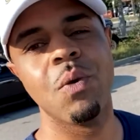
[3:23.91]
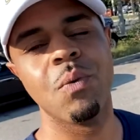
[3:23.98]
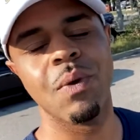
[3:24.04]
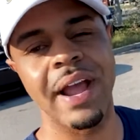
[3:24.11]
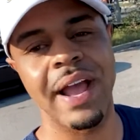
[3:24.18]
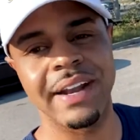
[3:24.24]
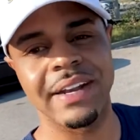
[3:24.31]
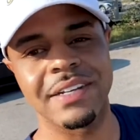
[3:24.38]

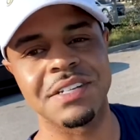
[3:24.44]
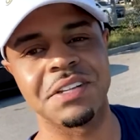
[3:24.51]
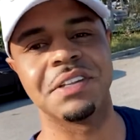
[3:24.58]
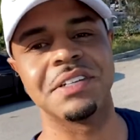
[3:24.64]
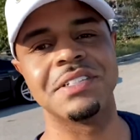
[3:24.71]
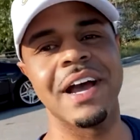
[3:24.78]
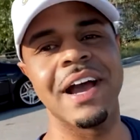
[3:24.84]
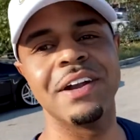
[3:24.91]
We're heading to
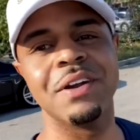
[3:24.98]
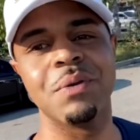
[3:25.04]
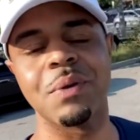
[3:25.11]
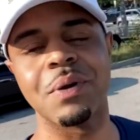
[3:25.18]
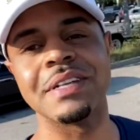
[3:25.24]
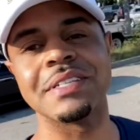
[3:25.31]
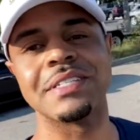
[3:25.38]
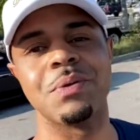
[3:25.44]
the dyno. We're
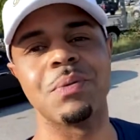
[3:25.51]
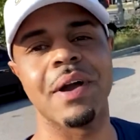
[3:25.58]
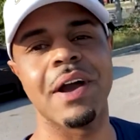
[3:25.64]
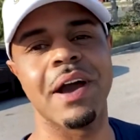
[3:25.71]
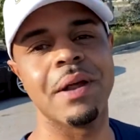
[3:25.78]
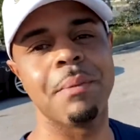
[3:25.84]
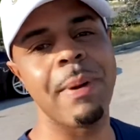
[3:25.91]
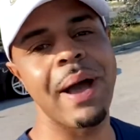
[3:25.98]
gonna see what
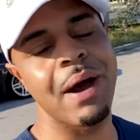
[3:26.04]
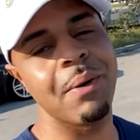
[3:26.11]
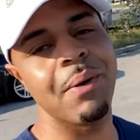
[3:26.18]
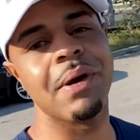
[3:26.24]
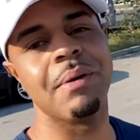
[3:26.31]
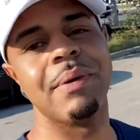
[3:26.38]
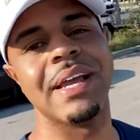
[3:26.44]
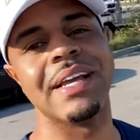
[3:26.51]
kind of
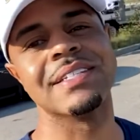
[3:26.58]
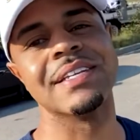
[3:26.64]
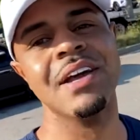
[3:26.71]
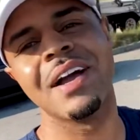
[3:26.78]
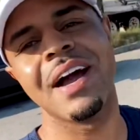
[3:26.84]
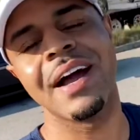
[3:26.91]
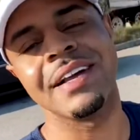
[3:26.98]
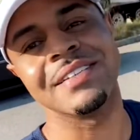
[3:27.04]
power it makes.
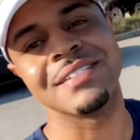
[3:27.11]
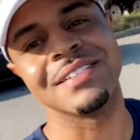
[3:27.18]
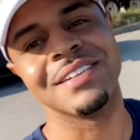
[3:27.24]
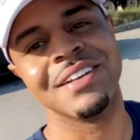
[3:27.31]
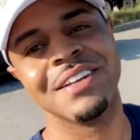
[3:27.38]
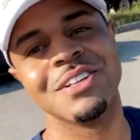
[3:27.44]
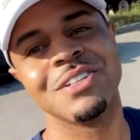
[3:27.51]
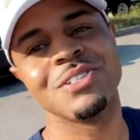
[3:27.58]
Guys,
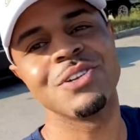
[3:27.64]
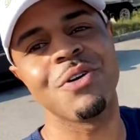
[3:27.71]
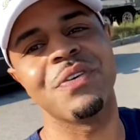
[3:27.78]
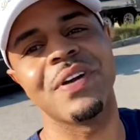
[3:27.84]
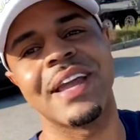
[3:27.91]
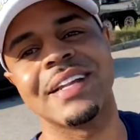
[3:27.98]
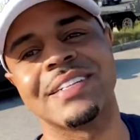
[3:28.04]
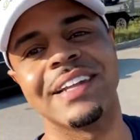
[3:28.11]
don't
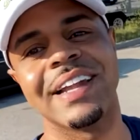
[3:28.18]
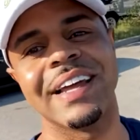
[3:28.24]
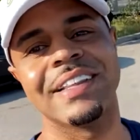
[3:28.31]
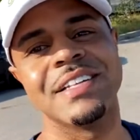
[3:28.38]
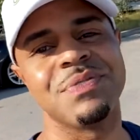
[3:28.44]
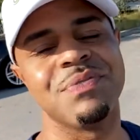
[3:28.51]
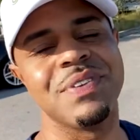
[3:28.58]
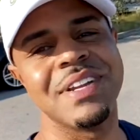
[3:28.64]
forget to like
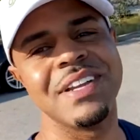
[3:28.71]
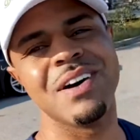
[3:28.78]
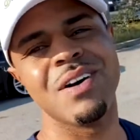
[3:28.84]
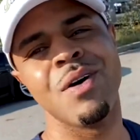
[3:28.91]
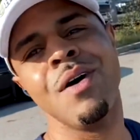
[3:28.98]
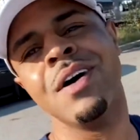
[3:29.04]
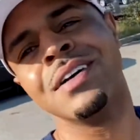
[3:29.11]
this video.